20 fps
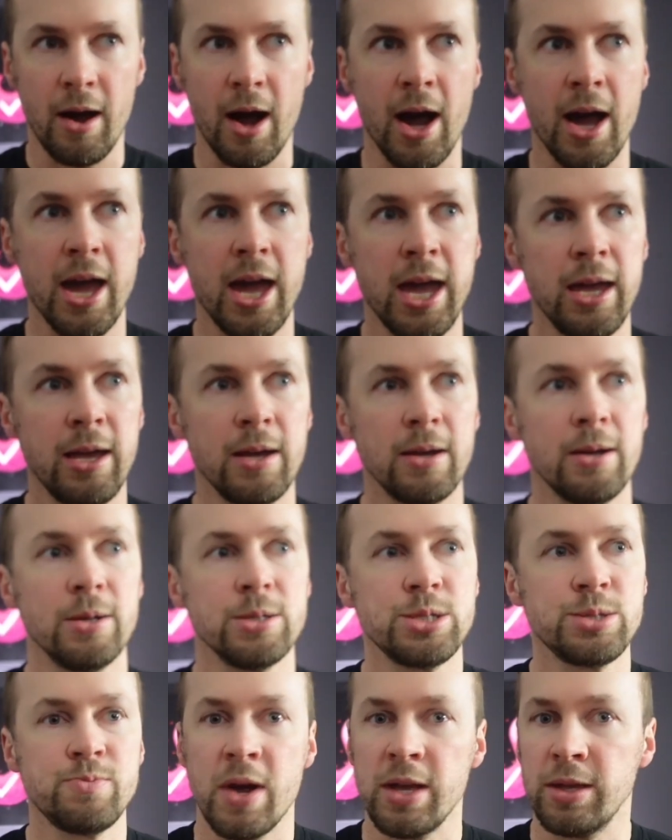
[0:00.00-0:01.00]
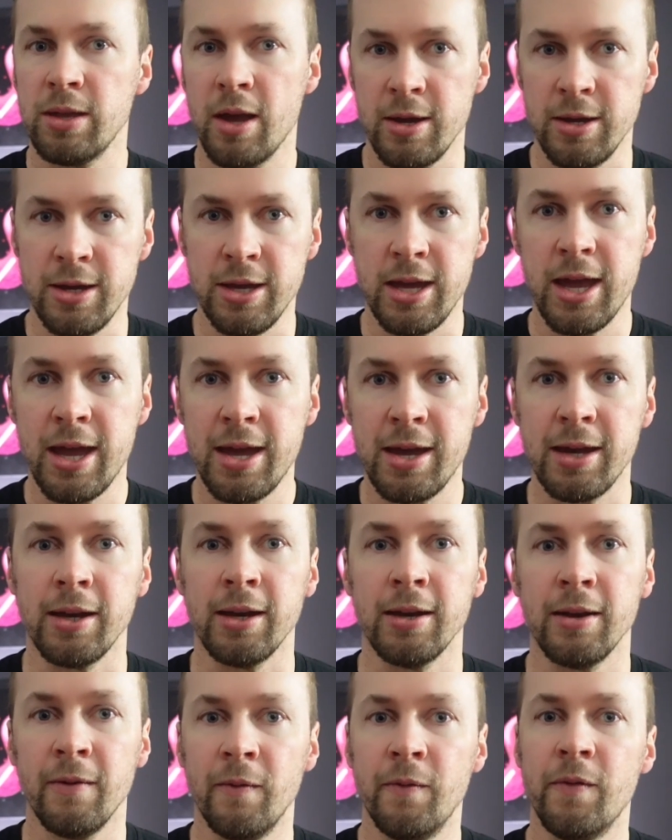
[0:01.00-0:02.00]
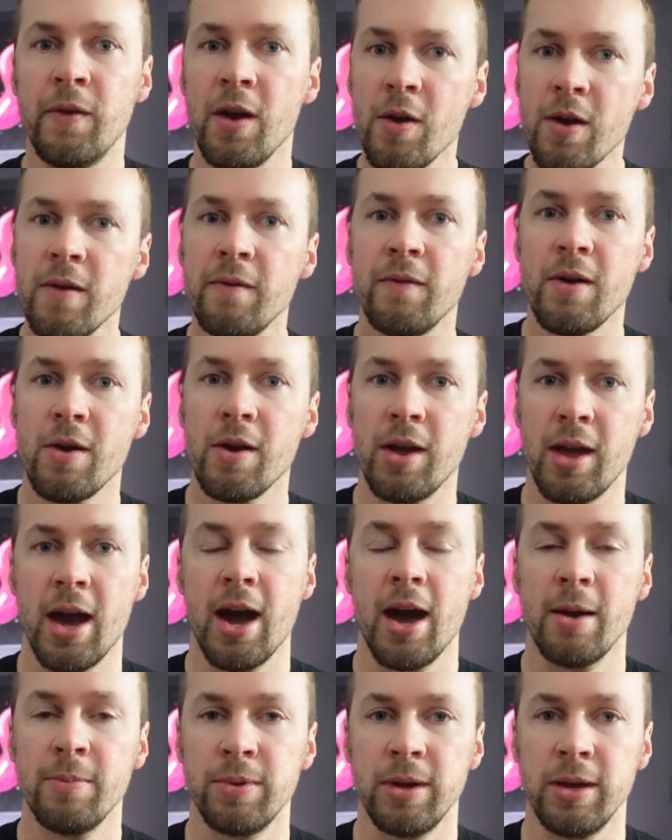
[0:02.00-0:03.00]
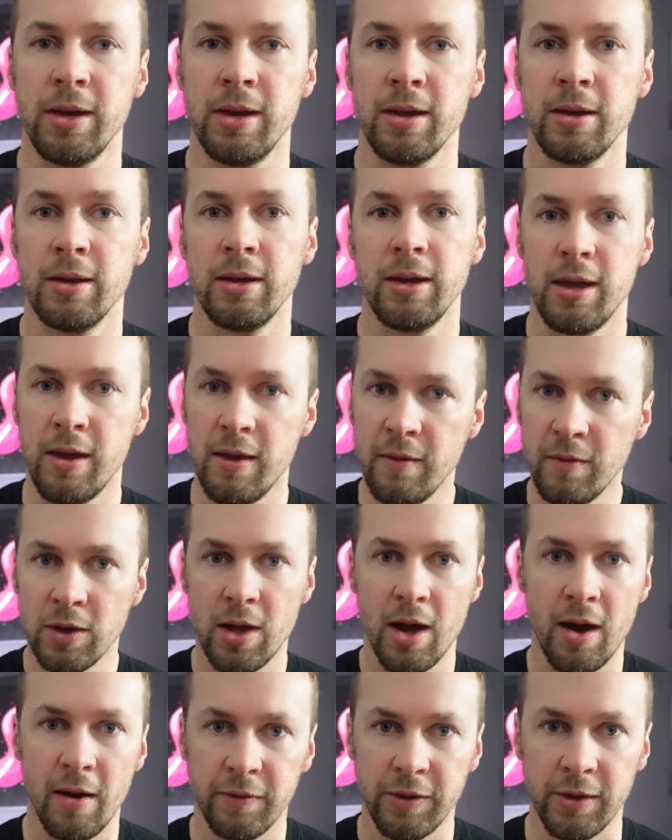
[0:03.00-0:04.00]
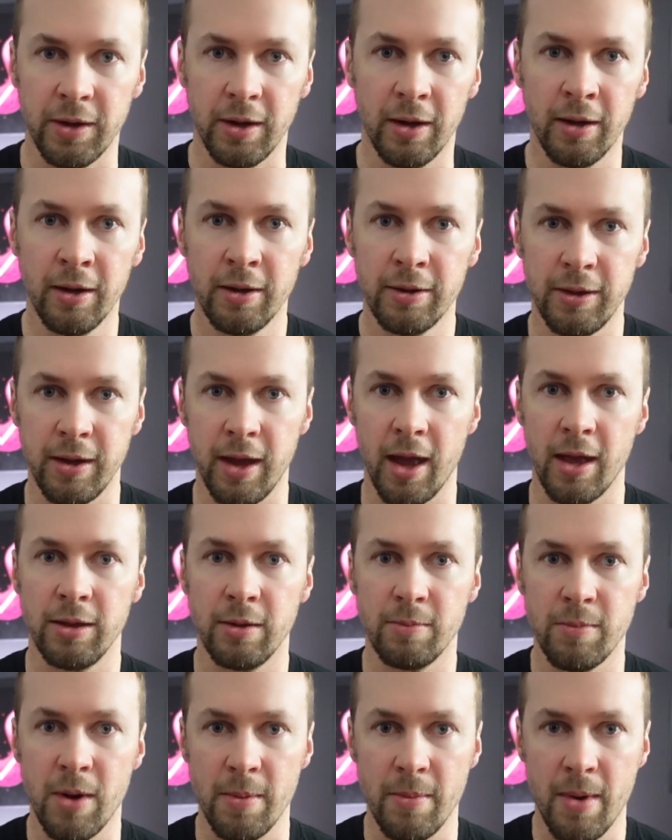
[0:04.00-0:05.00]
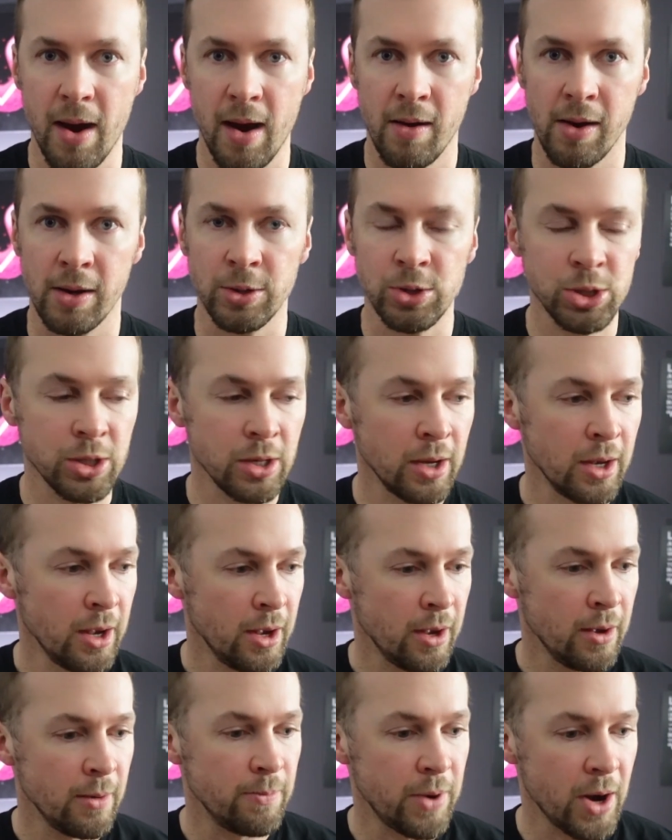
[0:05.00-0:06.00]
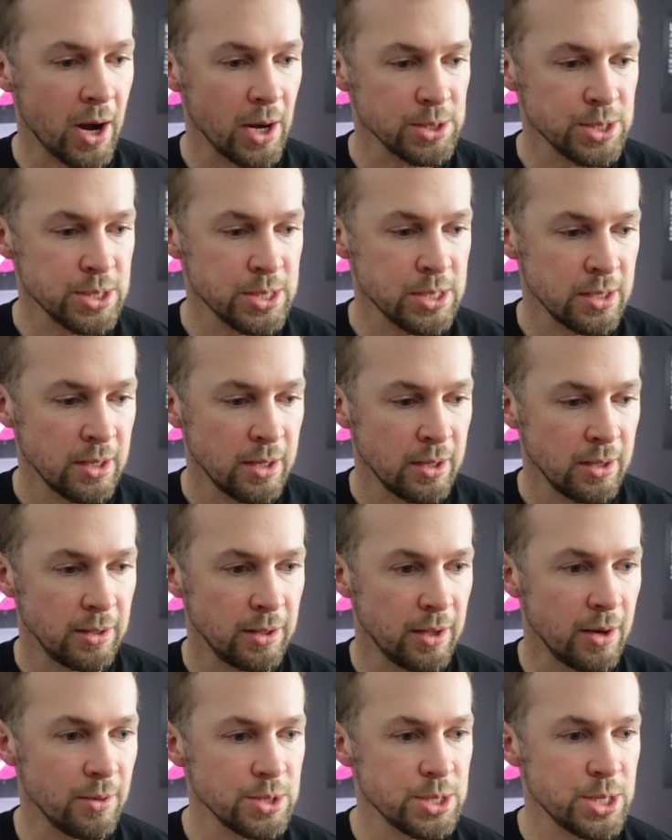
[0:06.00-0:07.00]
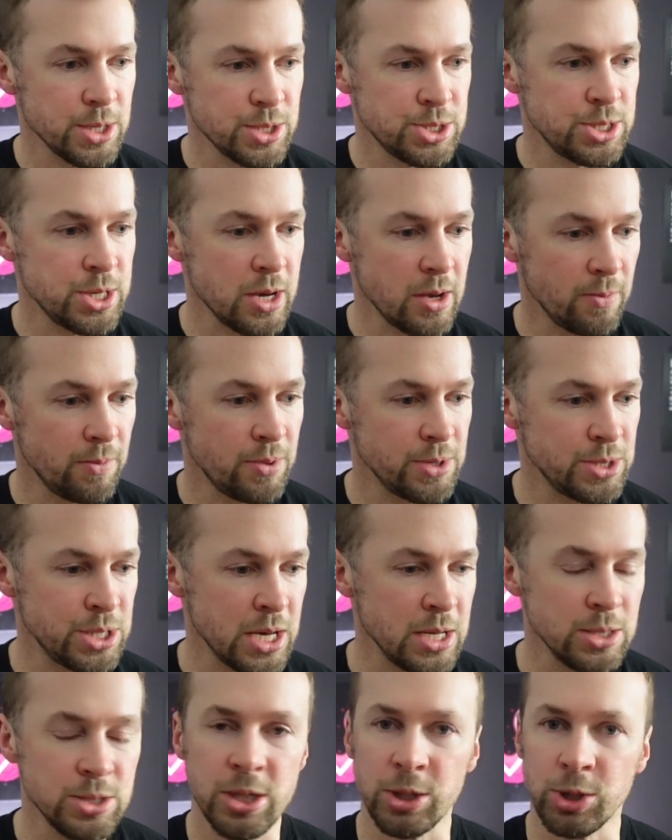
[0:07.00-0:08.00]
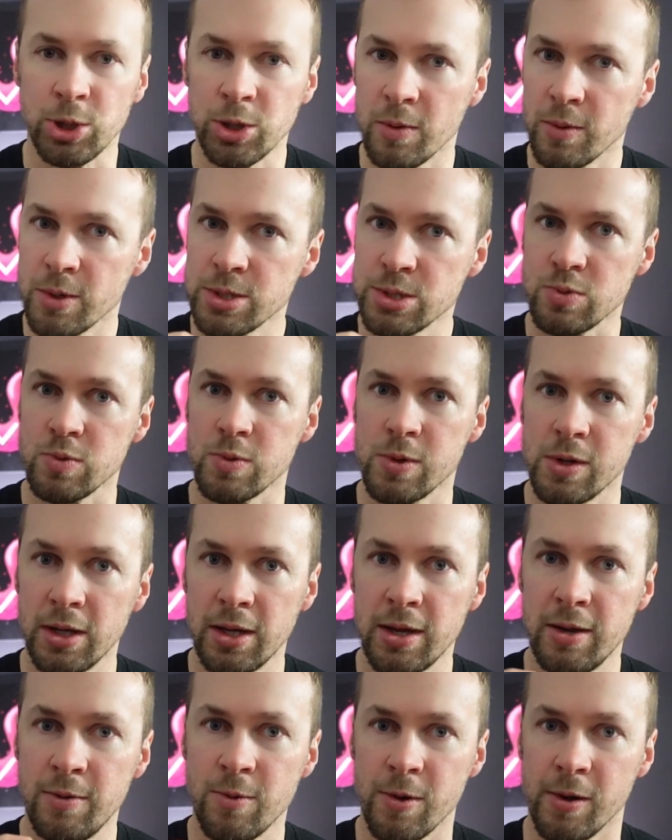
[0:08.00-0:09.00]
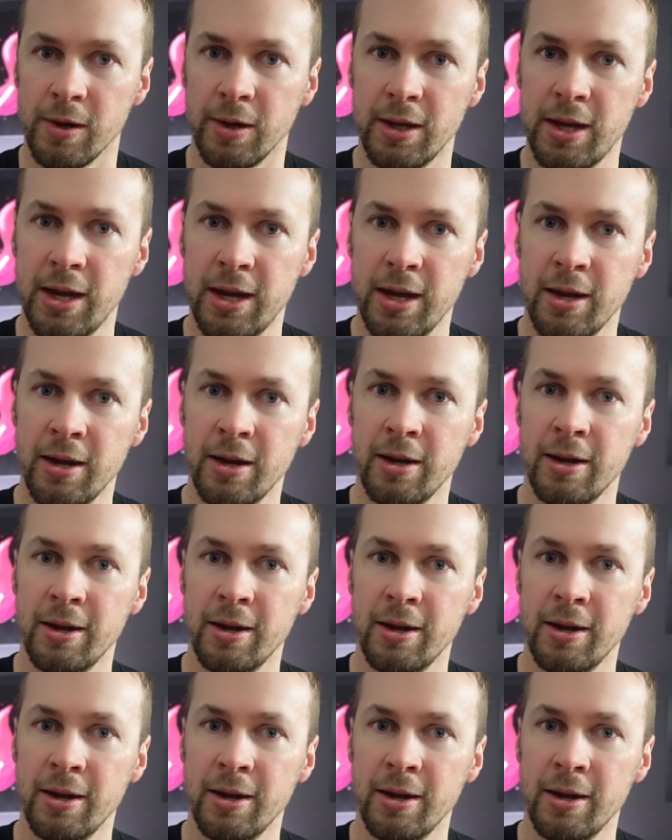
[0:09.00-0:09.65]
I spent a year very, very happy, even after the end of my marriage. But there was this certain percentage that was really, really